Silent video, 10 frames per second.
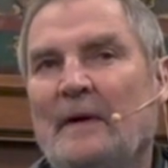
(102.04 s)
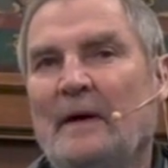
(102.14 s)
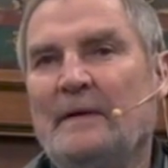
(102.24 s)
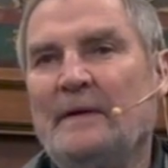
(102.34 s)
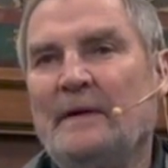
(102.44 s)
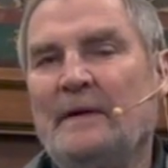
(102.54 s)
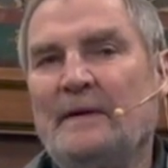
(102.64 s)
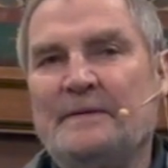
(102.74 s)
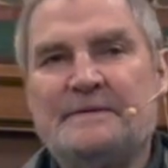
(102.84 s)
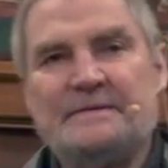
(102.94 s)
And
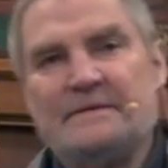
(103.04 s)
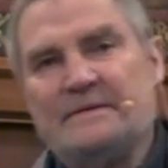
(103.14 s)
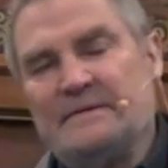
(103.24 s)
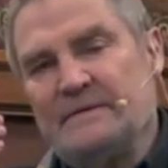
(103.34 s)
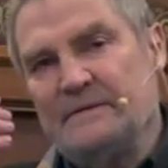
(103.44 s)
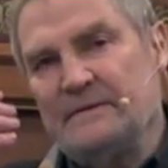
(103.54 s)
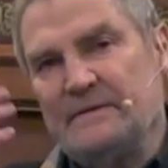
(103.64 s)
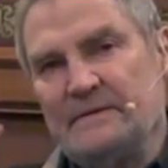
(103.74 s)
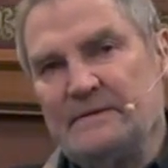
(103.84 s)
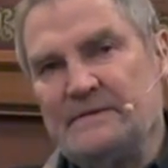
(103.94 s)
it's
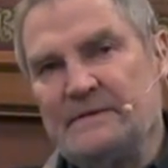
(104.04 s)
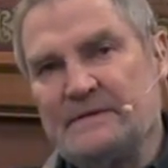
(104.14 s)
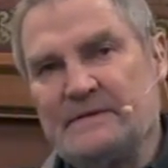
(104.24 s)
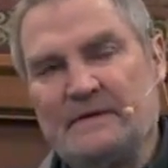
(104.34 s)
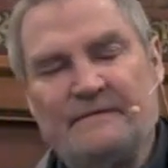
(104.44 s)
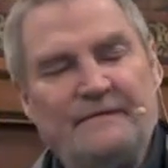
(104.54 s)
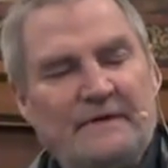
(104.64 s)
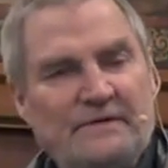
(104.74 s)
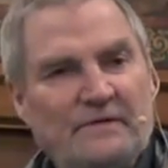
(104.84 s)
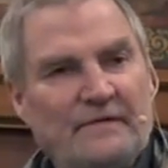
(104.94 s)
just a
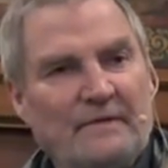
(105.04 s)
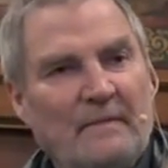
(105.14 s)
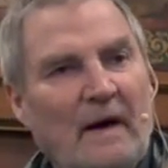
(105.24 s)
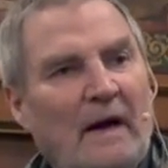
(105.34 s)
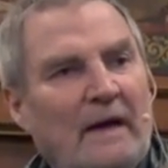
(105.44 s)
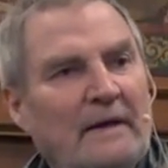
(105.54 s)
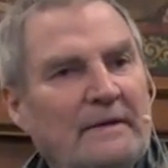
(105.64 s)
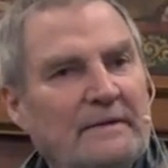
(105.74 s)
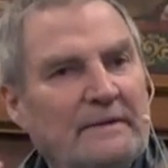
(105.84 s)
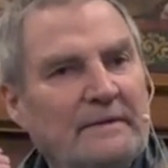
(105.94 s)
feature of the
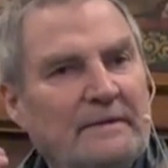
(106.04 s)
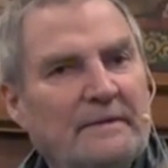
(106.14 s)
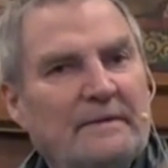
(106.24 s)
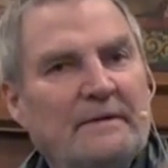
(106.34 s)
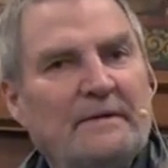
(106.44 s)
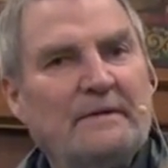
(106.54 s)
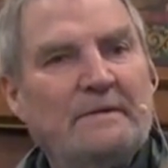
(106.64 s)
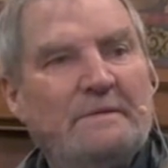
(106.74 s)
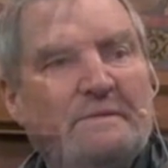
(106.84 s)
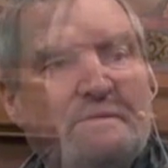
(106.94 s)
mind.
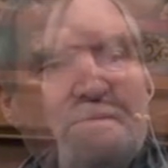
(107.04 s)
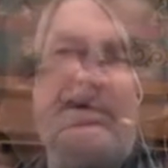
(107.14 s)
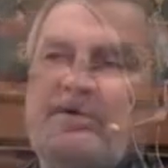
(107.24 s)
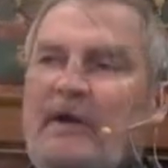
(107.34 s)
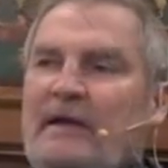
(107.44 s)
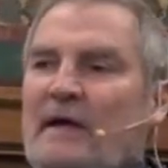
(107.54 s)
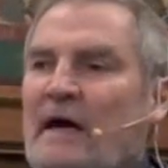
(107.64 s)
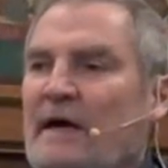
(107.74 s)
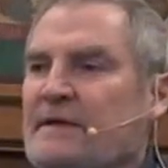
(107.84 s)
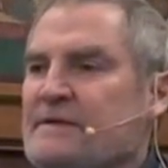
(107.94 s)
It's a great
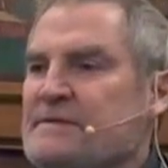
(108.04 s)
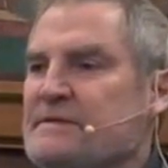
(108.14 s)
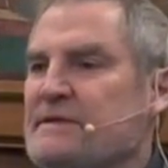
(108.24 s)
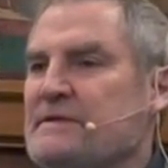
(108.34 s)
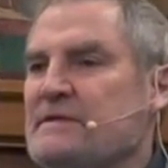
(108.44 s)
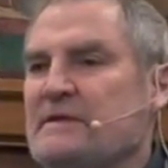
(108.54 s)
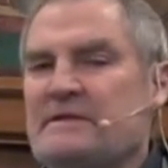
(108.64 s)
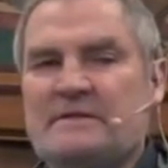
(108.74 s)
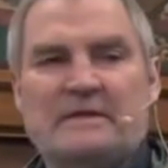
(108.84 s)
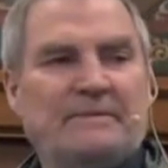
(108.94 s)
artist
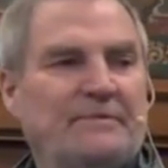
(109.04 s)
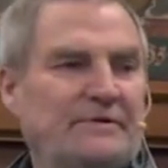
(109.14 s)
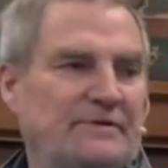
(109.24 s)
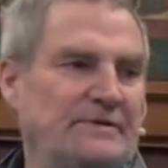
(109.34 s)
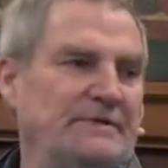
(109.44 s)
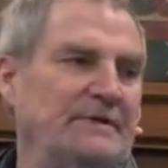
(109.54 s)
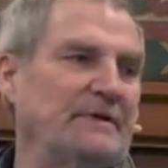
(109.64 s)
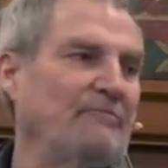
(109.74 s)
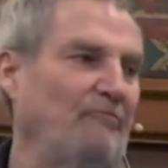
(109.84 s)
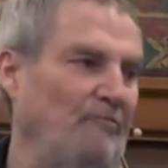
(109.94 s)
ceaselessly
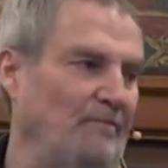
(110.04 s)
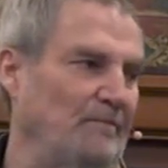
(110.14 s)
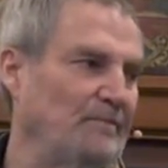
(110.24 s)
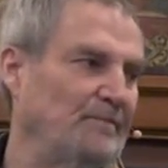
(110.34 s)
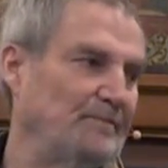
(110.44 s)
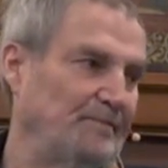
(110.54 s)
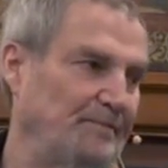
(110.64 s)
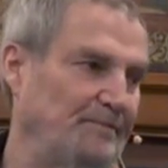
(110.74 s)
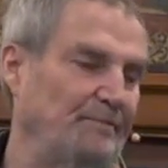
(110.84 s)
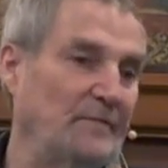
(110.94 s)
producing
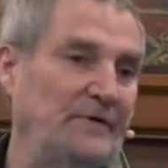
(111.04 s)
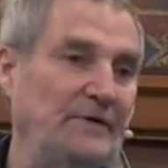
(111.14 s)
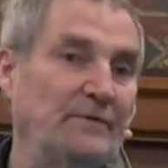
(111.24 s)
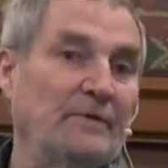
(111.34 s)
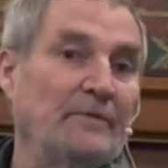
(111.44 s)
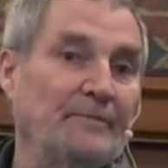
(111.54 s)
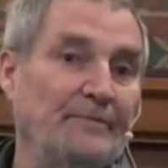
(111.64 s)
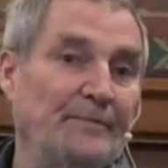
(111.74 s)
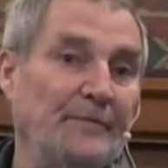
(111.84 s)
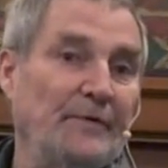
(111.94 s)
material,
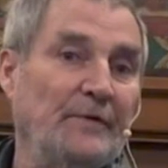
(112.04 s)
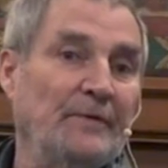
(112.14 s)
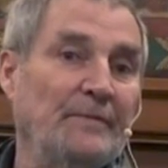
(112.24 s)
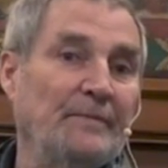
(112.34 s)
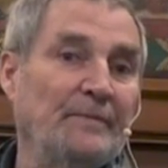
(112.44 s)
you know.